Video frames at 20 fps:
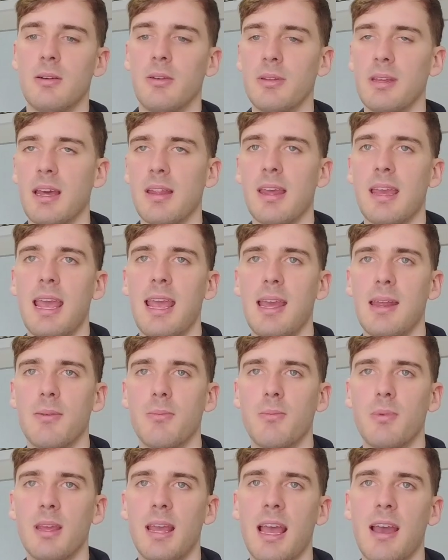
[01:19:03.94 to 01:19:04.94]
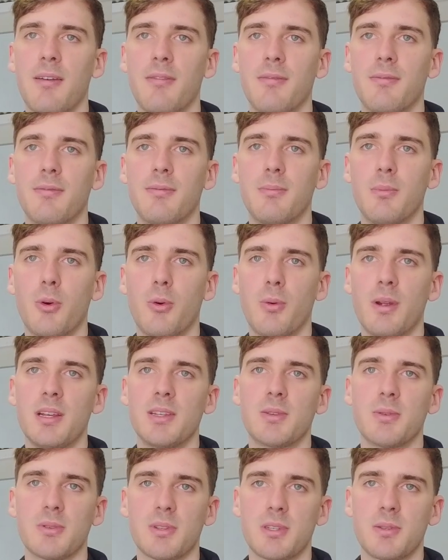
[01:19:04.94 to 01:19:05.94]
on the other hand, we have more
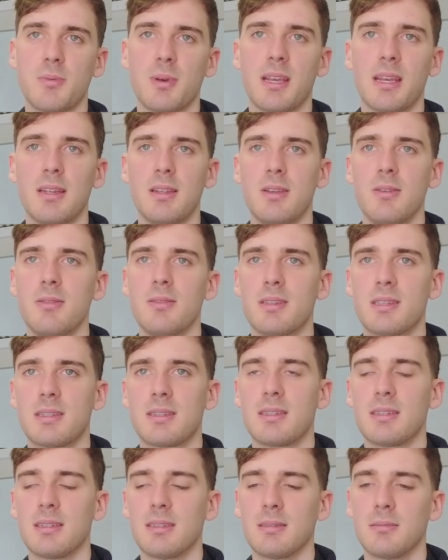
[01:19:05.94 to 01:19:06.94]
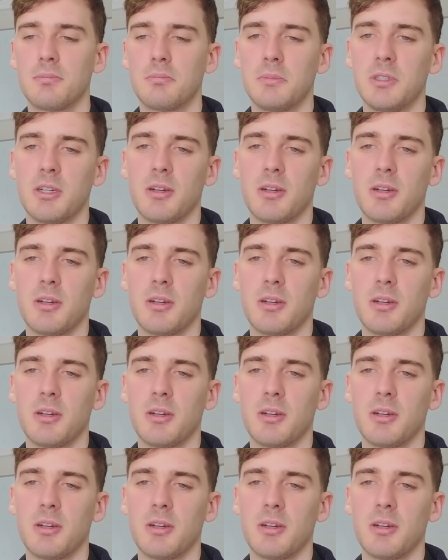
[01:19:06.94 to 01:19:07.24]
resources we can use to,